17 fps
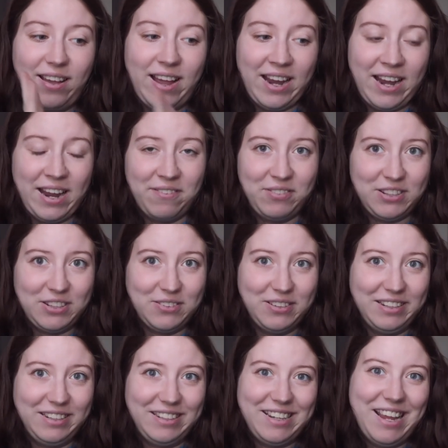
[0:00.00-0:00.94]
I have this
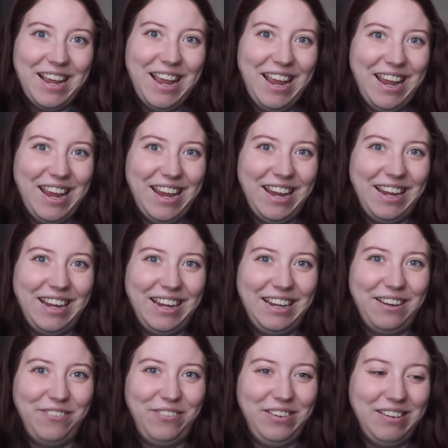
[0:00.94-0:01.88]
on, and
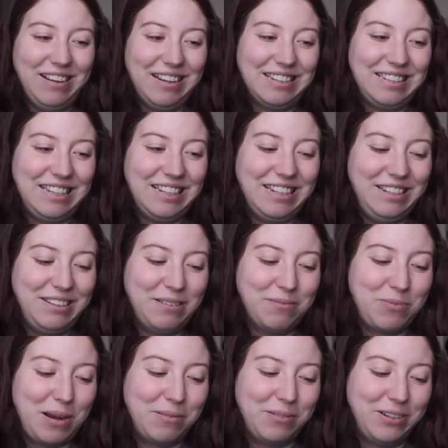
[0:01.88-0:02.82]
if you can see it, you
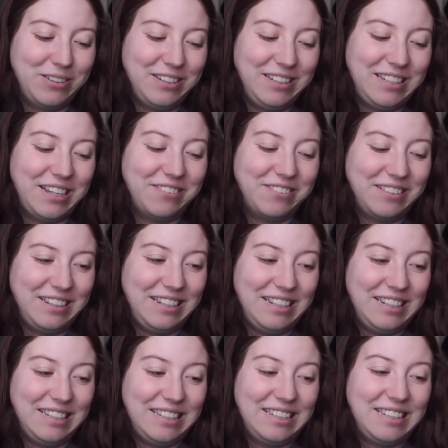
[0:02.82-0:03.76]
can probably already tell what it
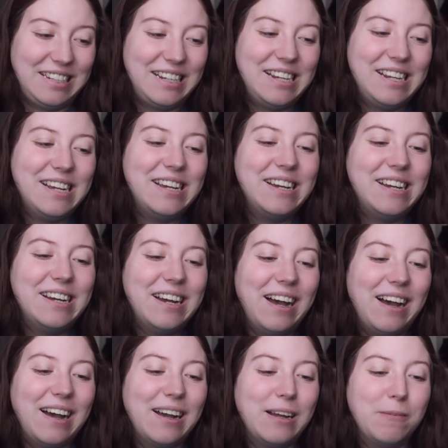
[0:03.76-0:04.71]
is.
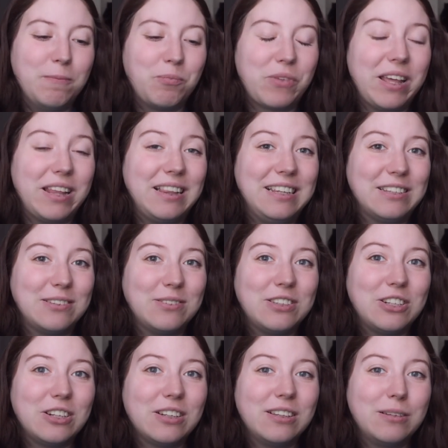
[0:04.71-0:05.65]
And these
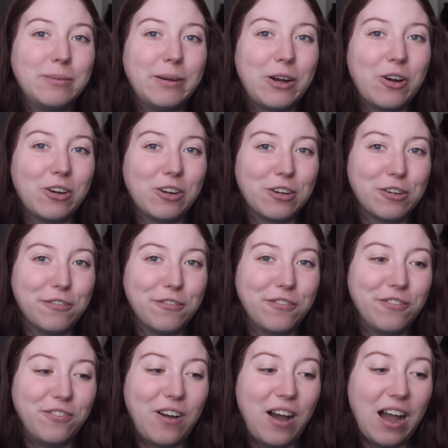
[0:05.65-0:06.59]
ones are a little bit harder to
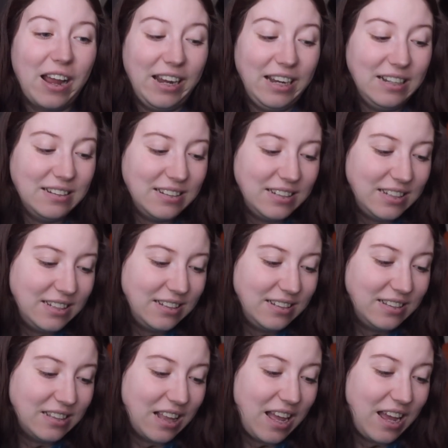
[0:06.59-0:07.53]
find
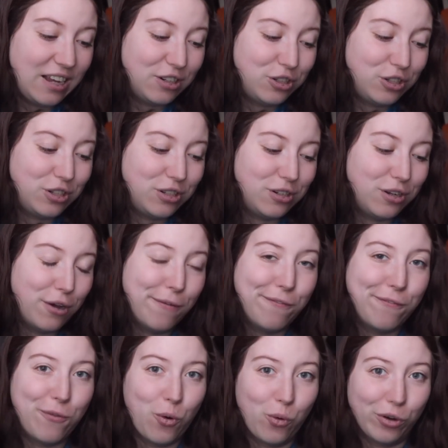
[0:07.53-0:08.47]
slash
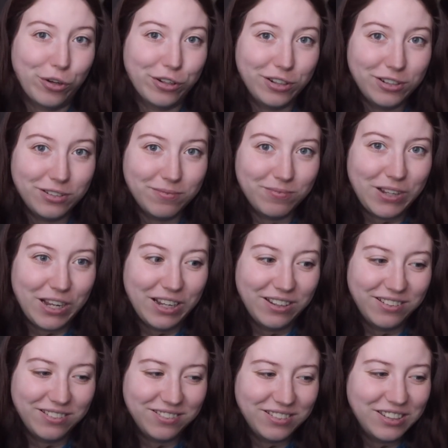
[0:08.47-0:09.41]
afford.
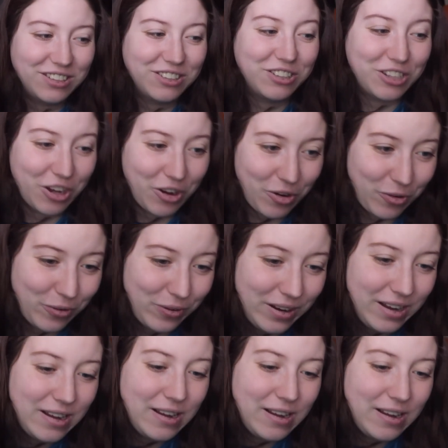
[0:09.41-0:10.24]
So,